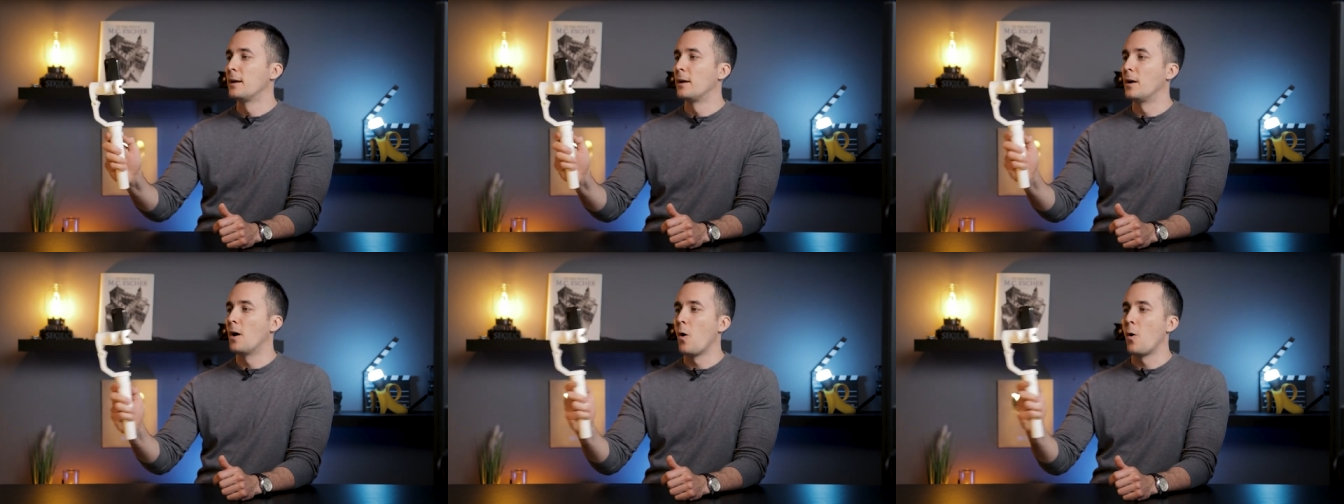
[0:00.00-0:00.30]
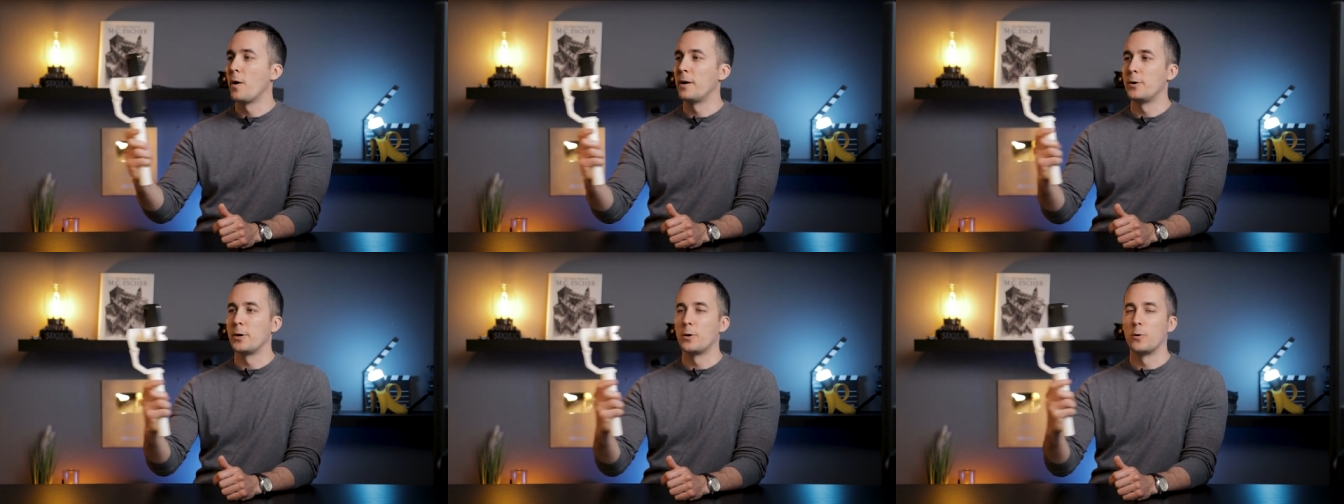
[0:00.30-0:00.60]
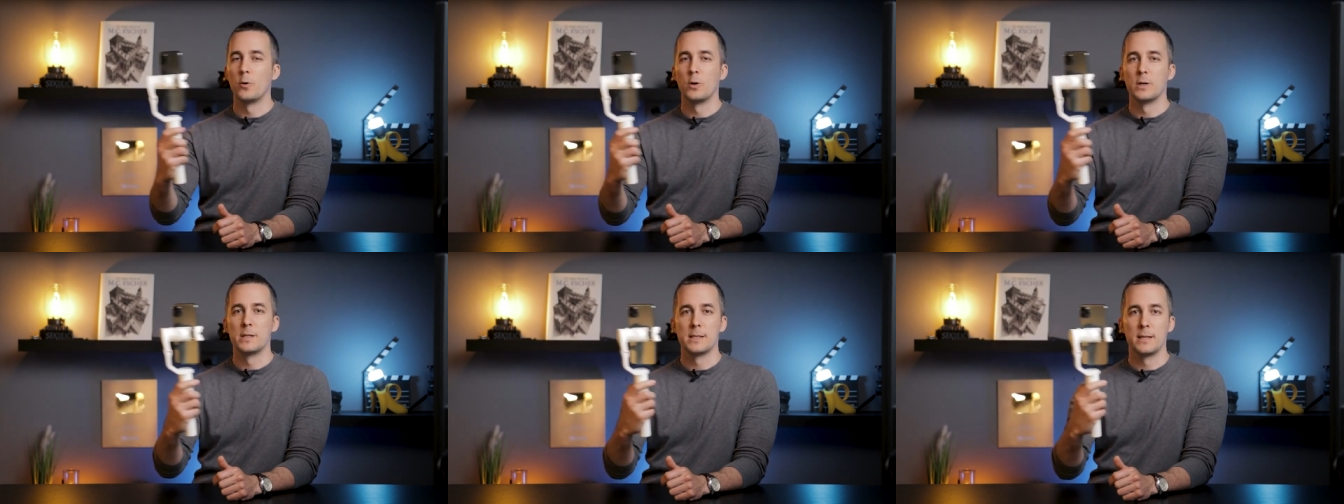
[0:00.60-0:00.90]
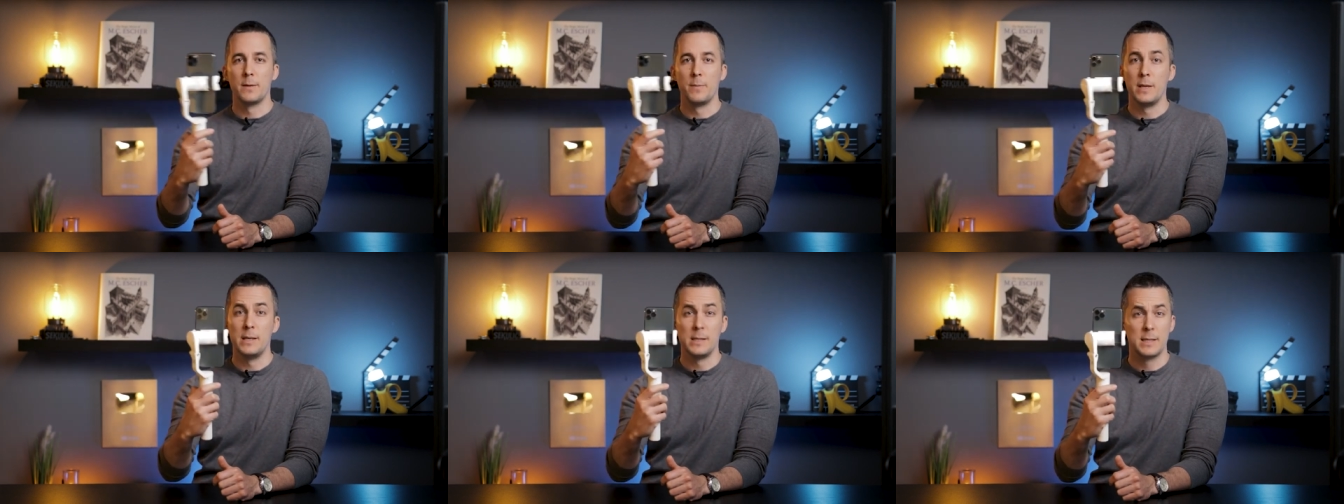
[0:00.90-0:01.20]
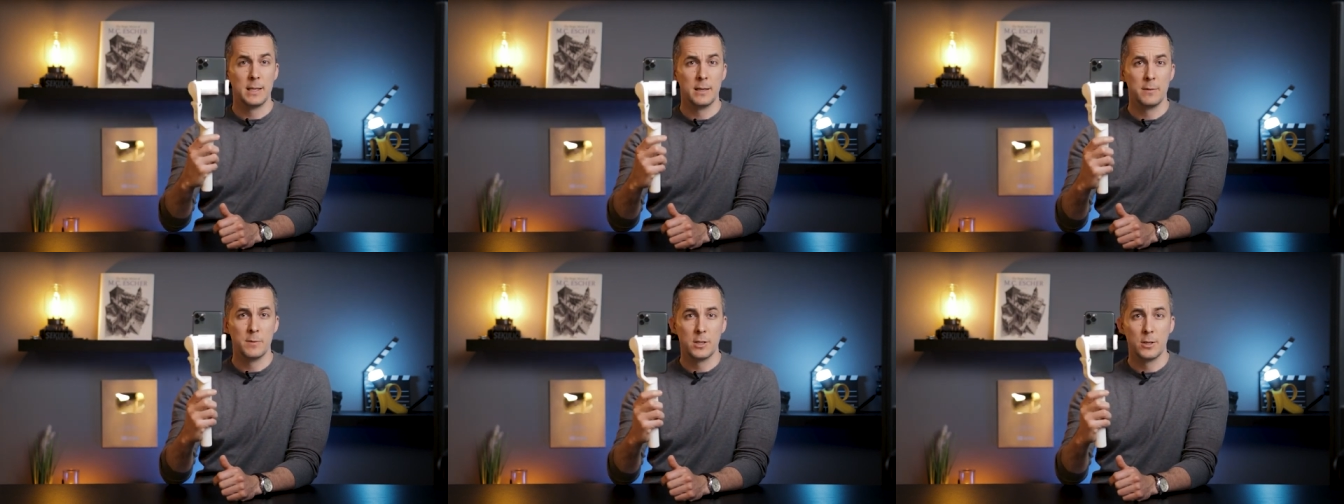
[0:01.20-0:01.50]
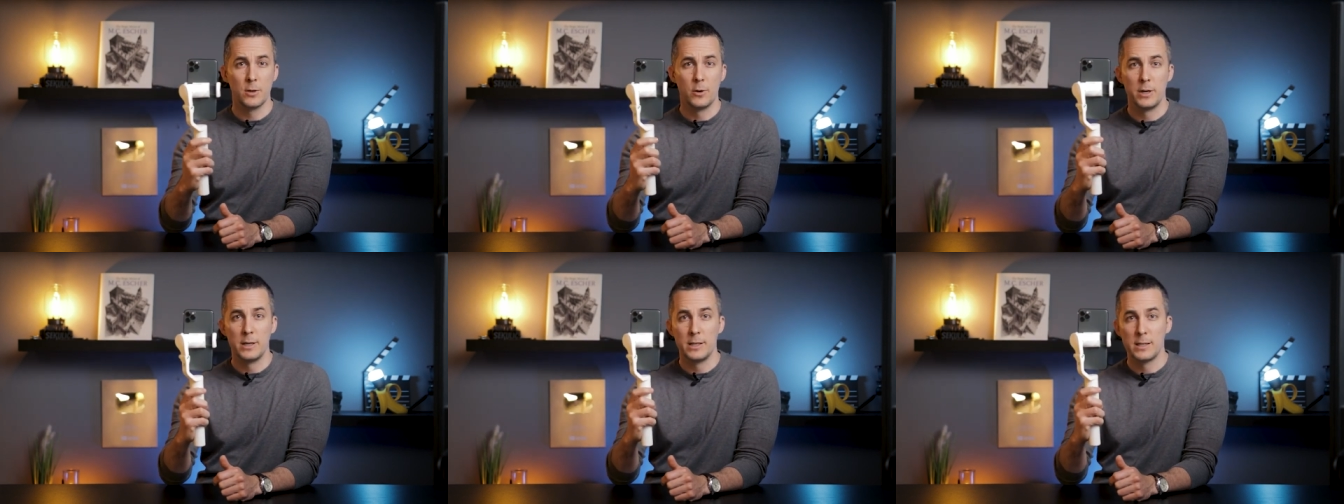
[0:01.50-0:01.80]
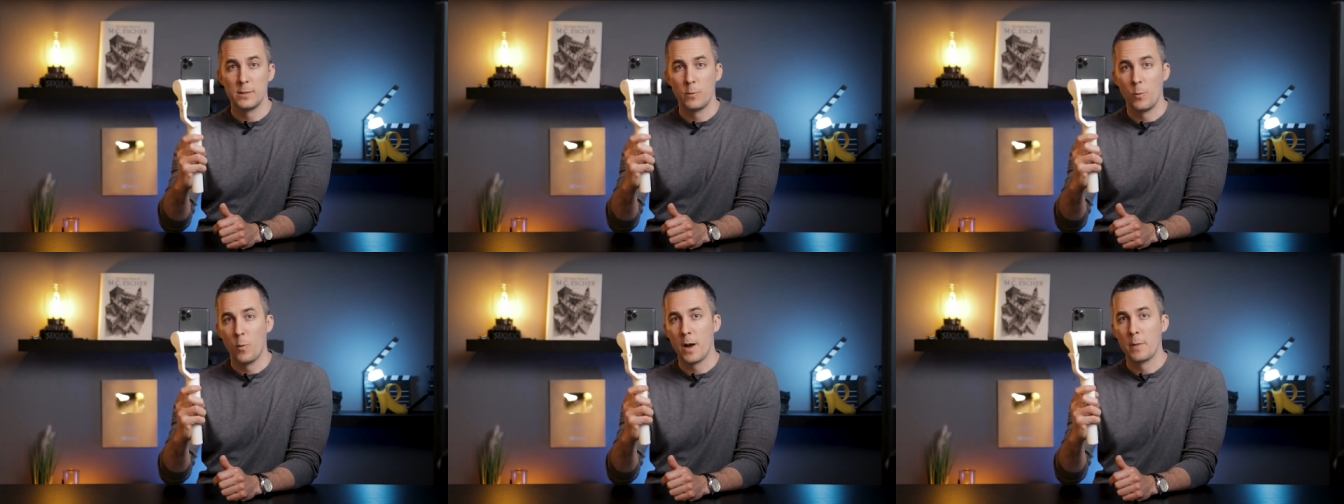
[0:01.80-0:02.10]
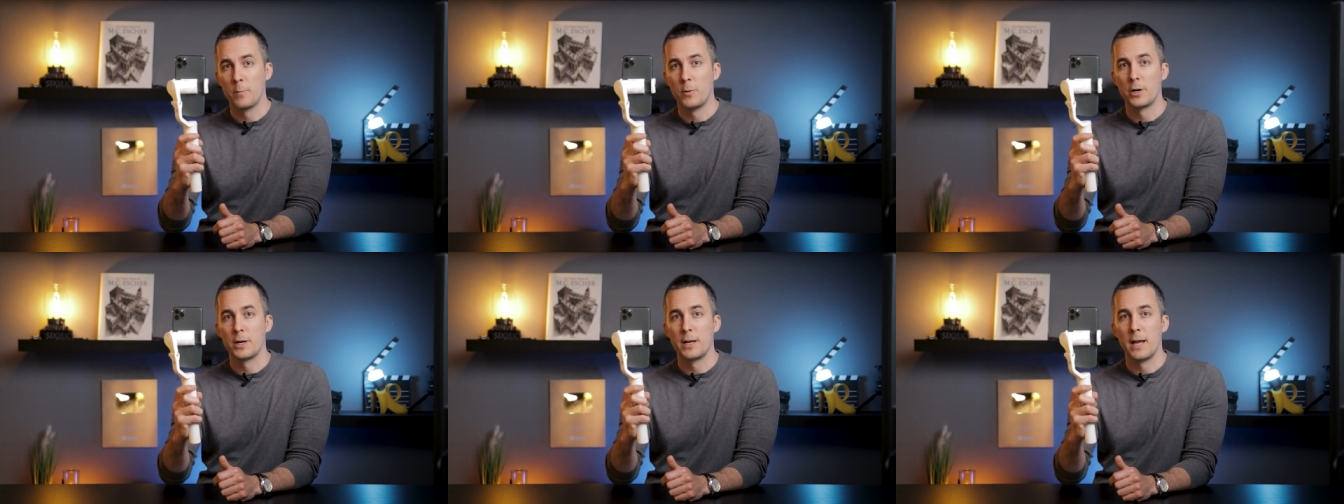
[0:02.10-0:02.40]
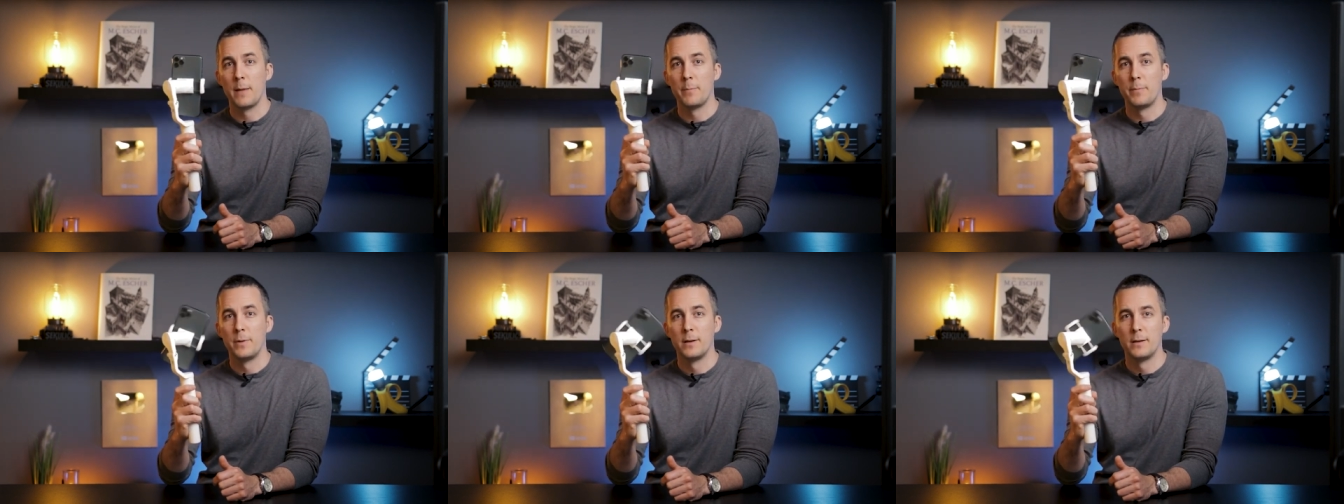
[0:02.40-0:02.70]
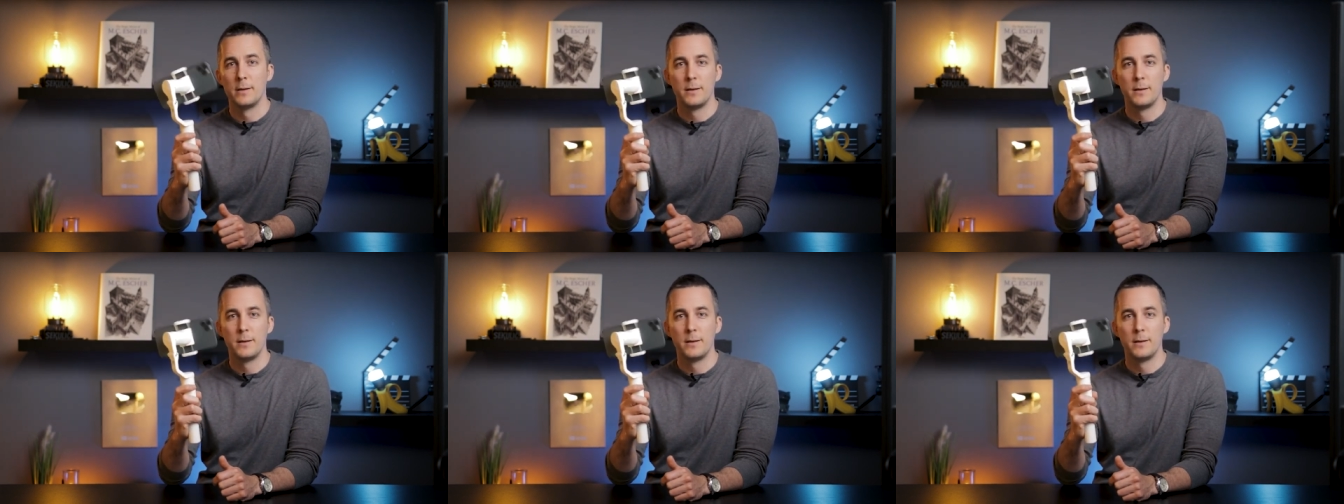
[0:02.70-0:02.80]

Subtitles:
go and record some Instagram stories. One more tap,